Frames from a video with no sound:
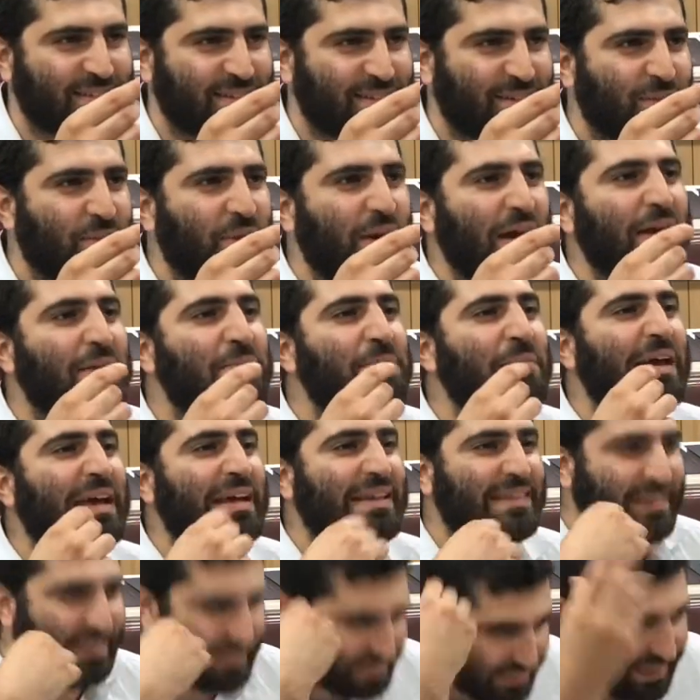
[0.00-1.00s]
Why
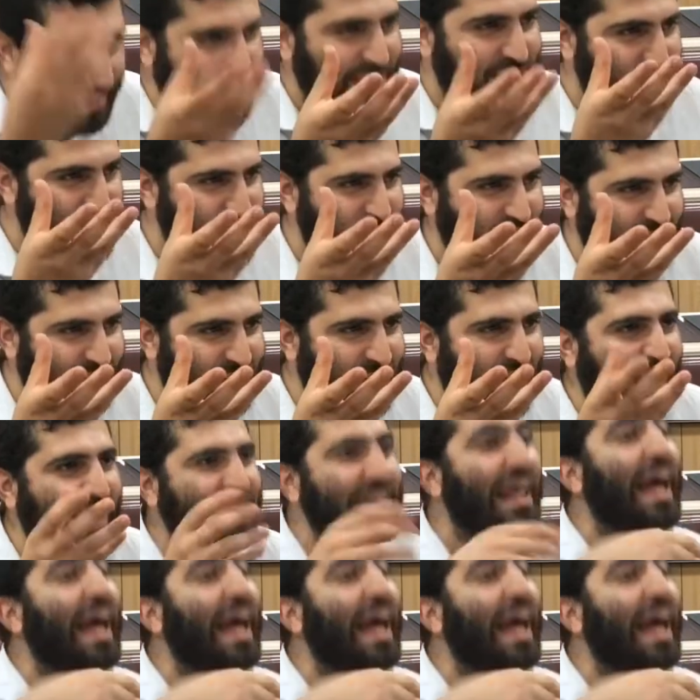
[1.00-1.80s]
make the thanks to God